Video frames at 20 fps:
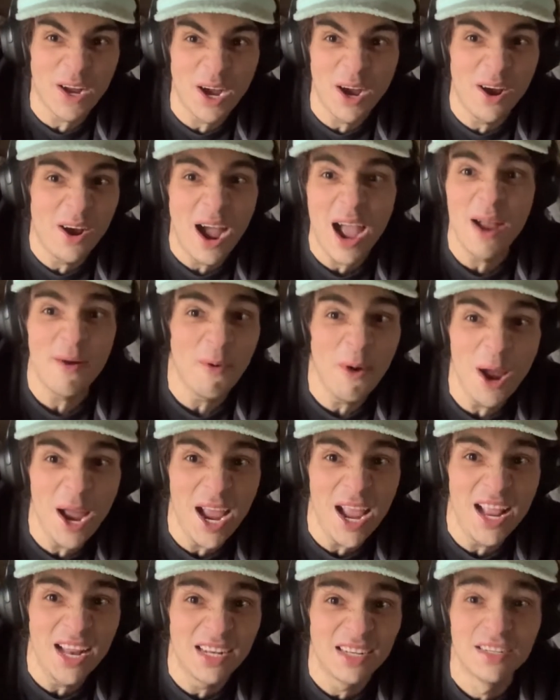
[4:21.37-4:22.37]
I
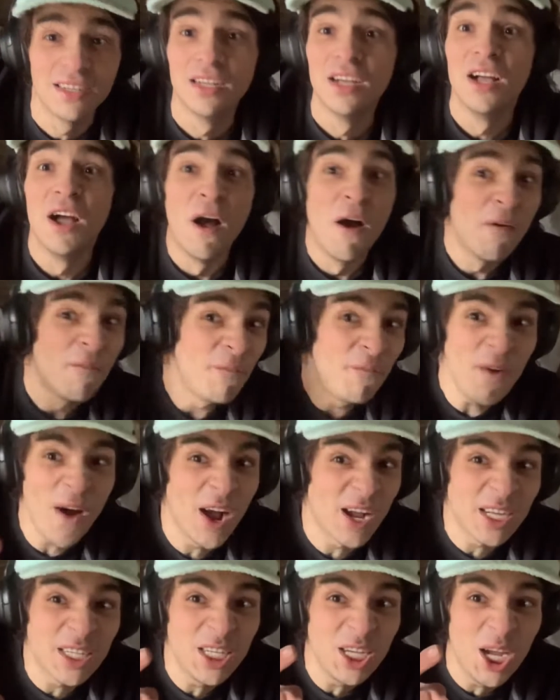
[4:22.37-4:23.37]
win.
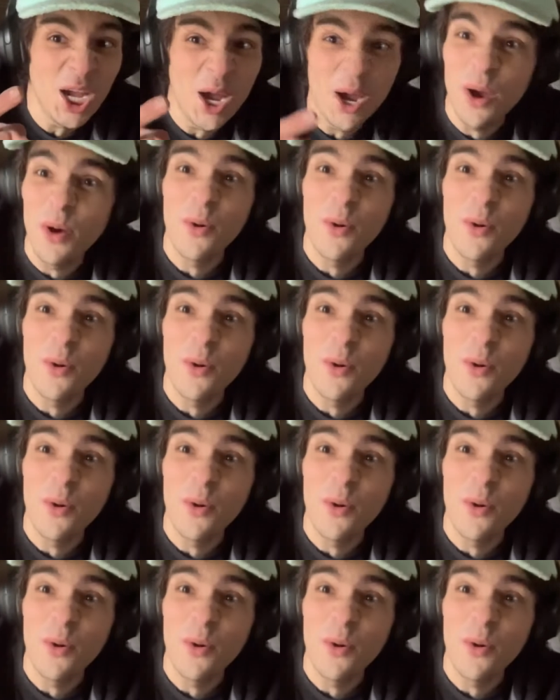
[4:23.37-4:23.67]
Fuck you.